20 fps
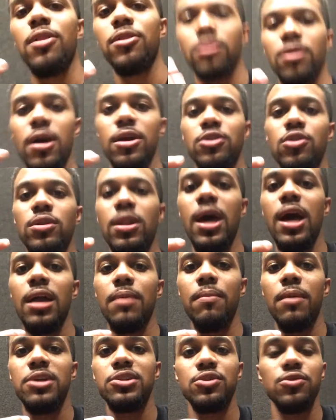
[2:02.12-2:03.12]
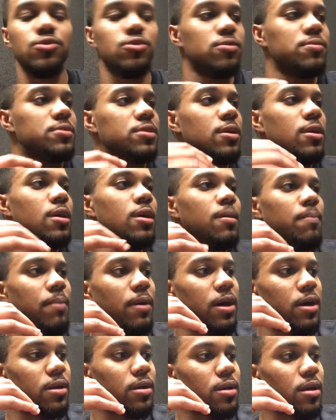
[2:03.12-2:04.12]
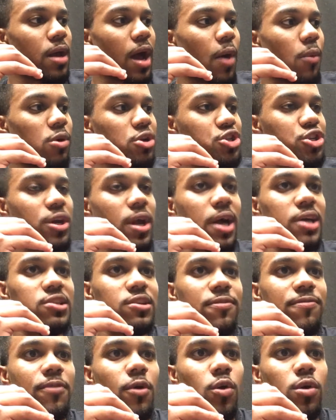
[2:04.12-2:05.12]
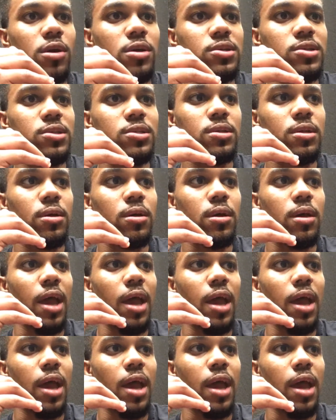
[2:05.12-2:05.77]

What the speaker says: other underlying muscle groups. But I want you guys to focus